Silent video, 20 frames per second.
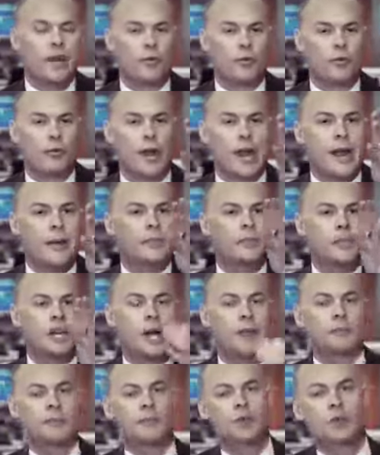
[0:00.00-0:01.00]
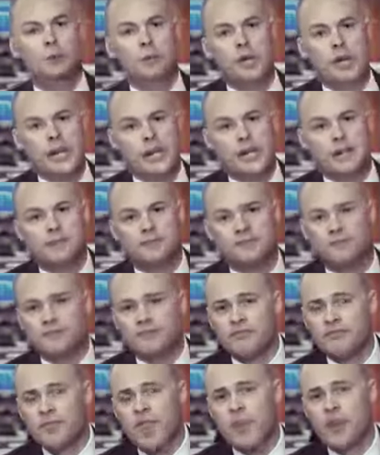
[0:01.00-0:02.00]
ramped up to a peak
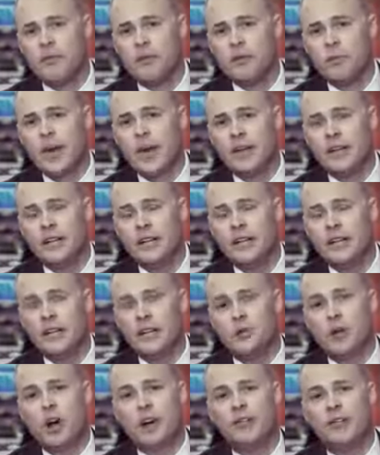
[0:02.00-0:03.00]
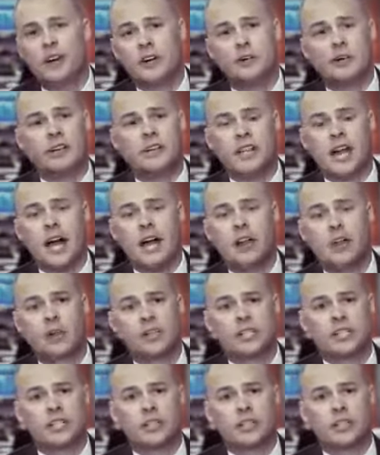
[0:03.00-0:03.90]
of about $1,200.